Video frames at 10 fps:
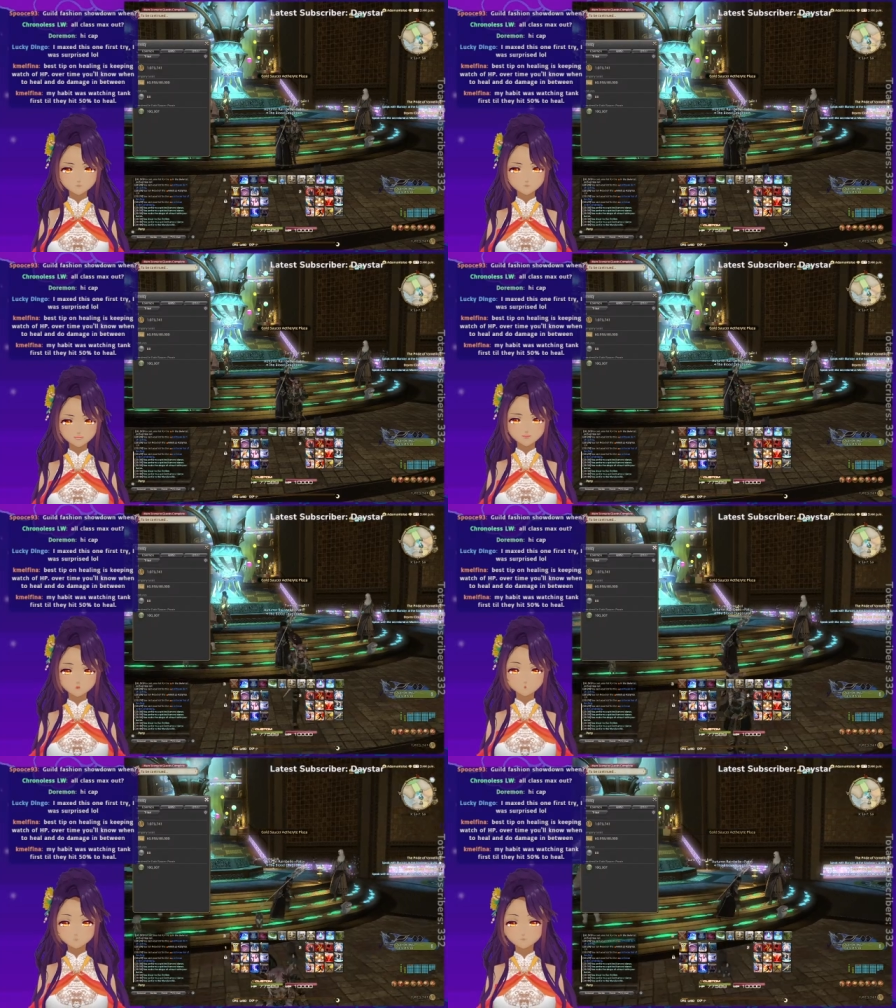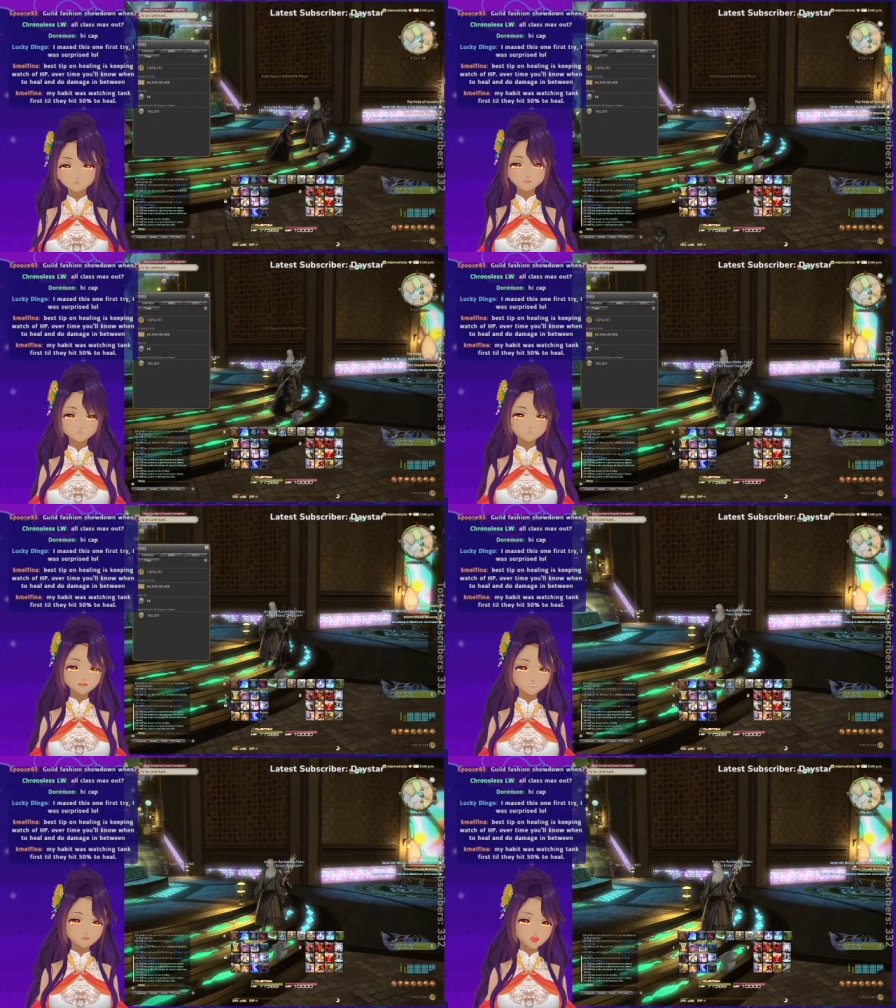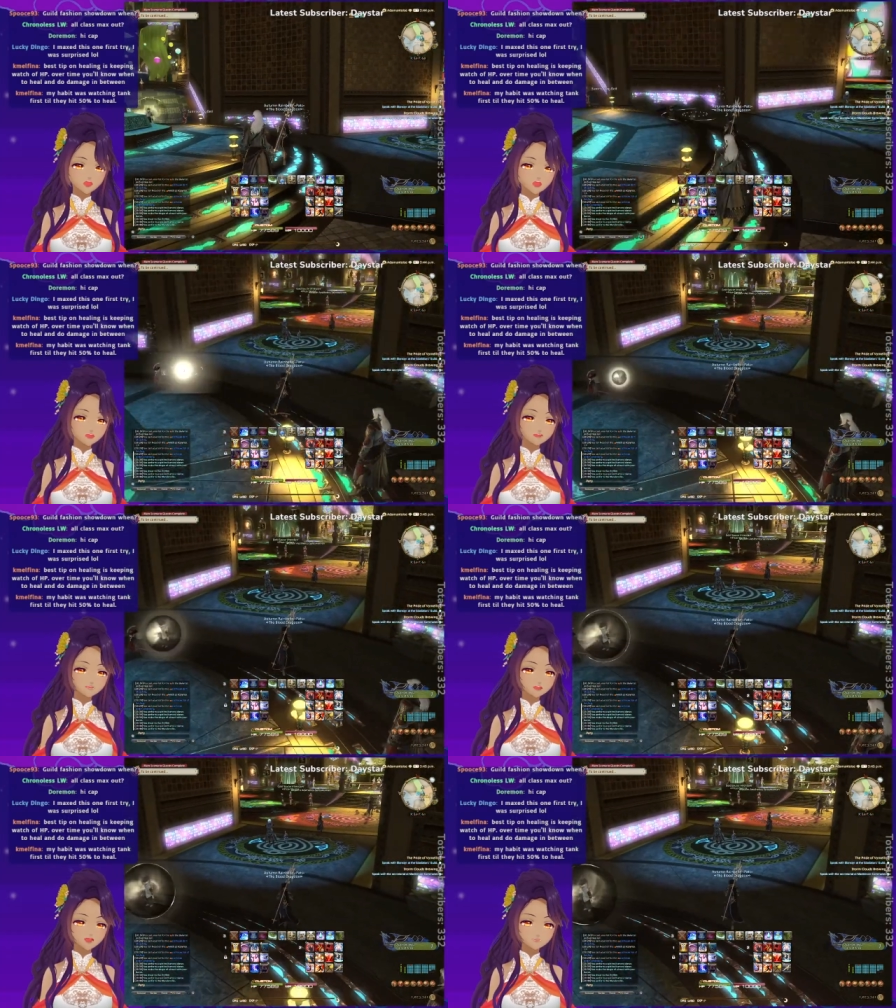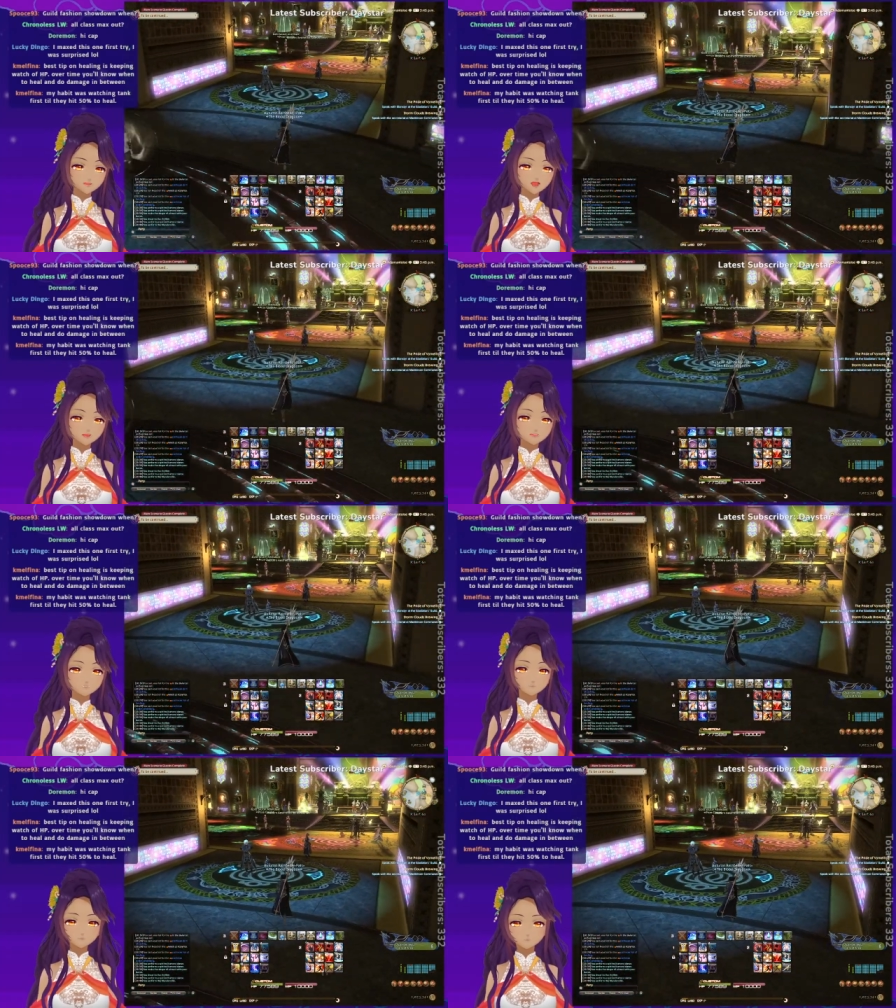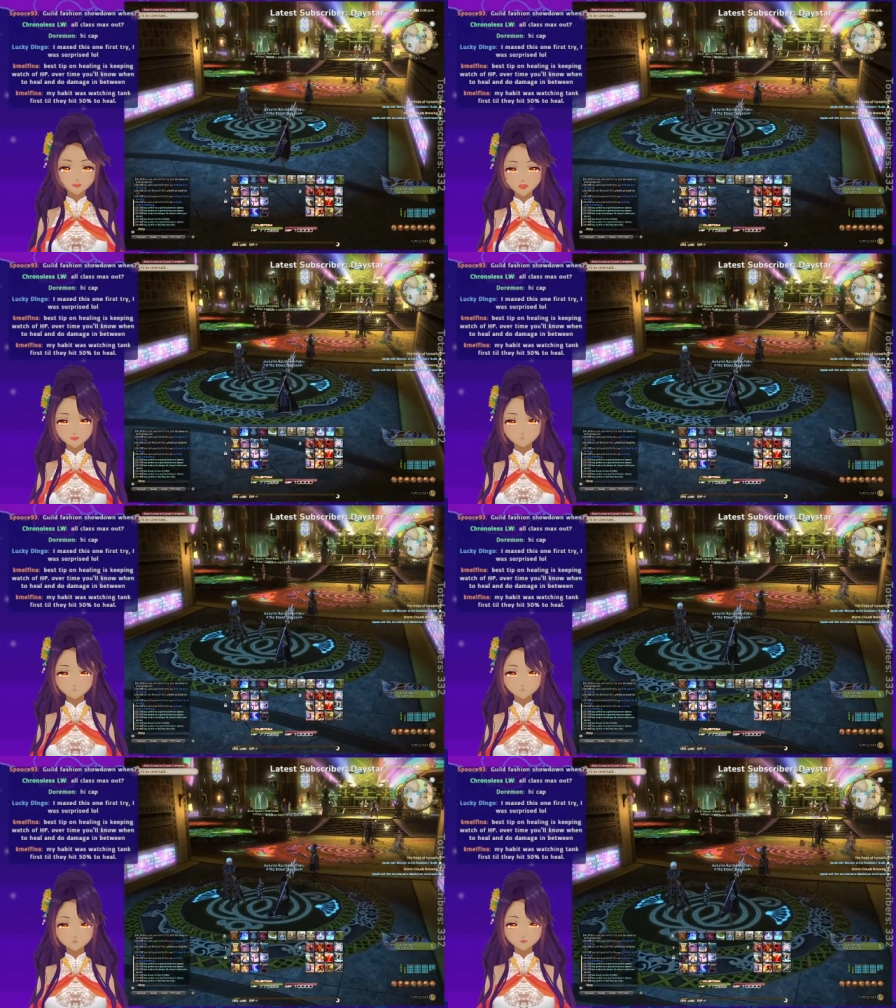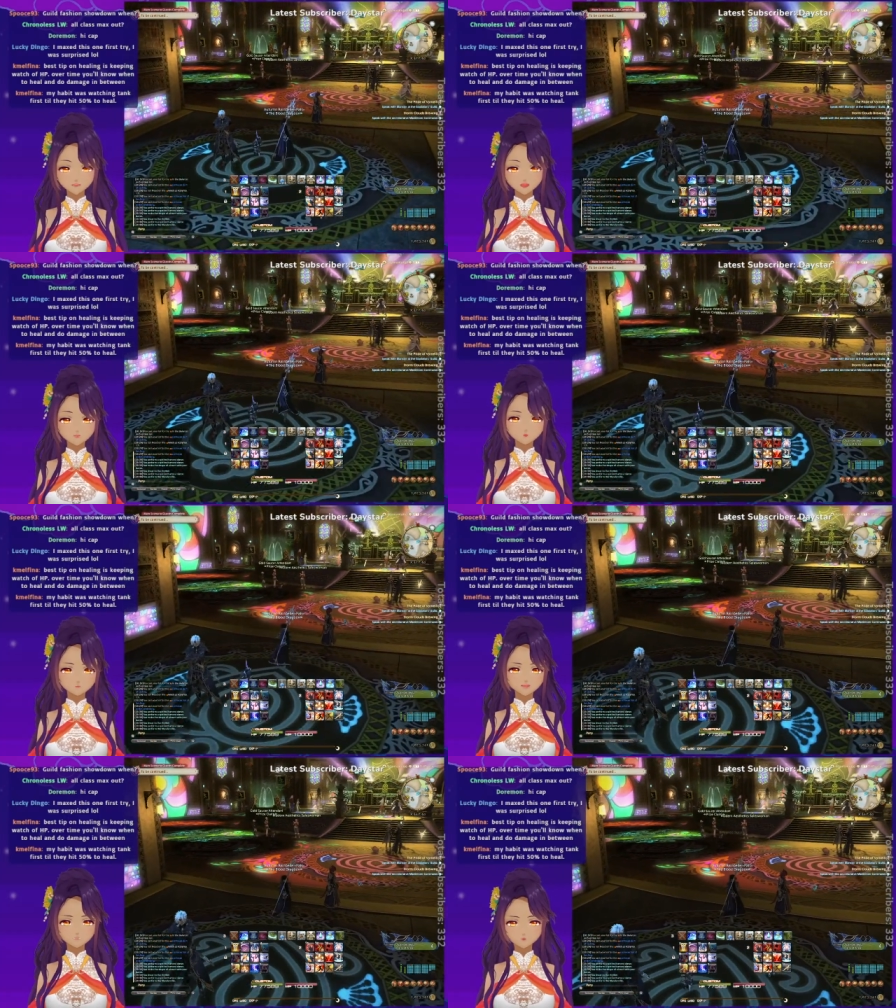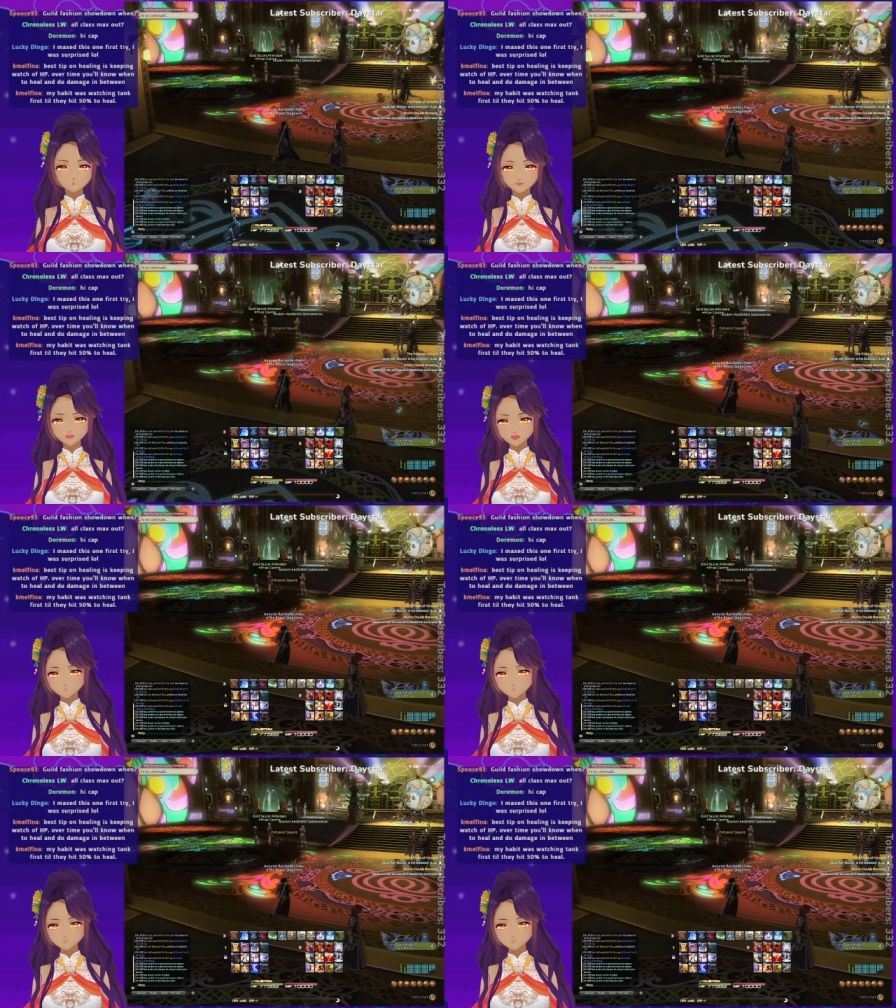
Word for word: I do! Okay, hold on, hold on. Time to get to the... New drip, new drip, new drip!